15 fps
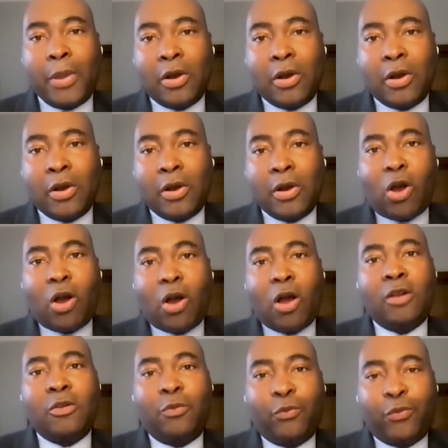built on
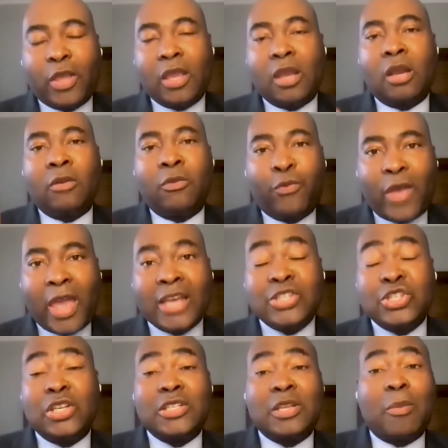fraud, fear,
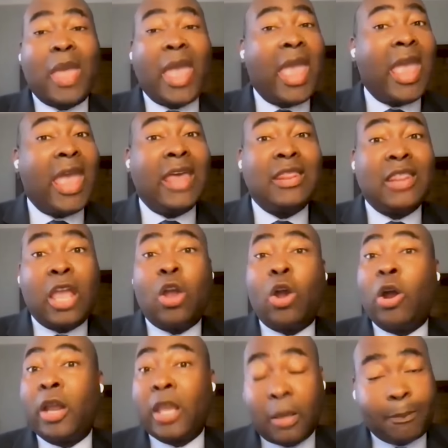fascism, and they
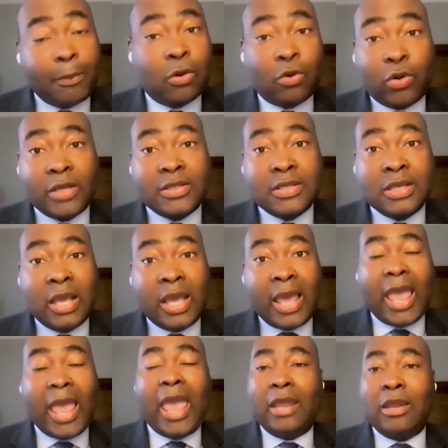are hypocrites.
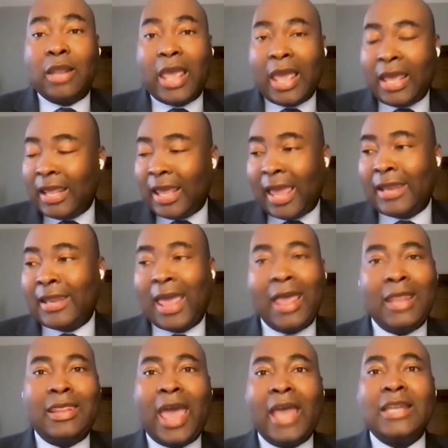And, and, and
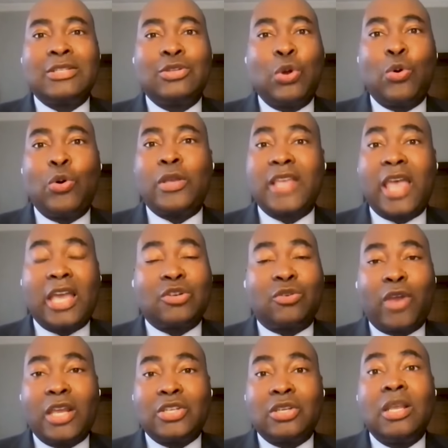that is no
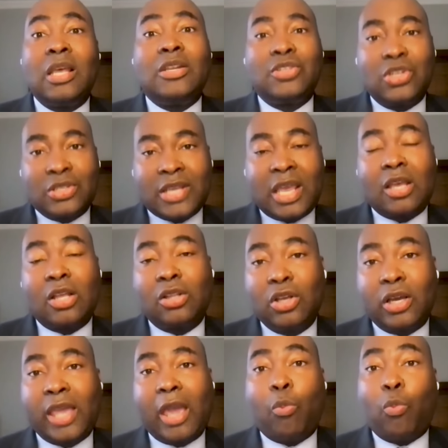exaggeration. Just take a look
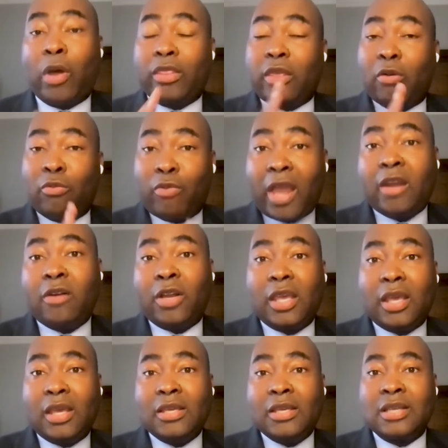at what their rhetoric
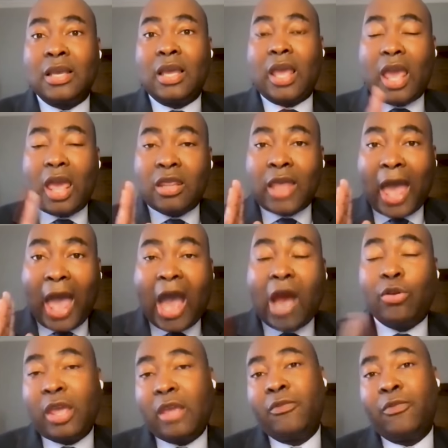is and how
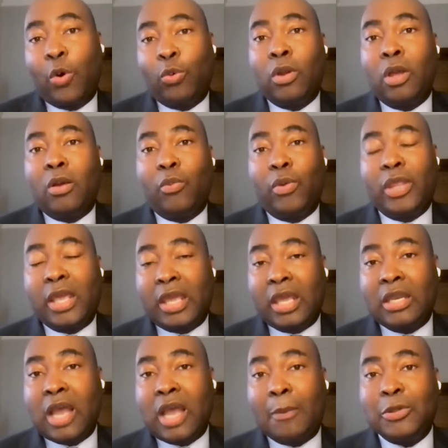they vote when they get
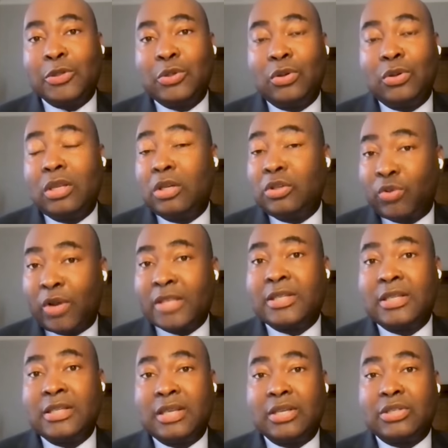an opportunity to address
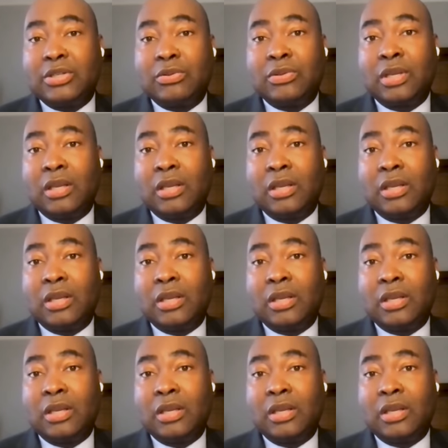these issues.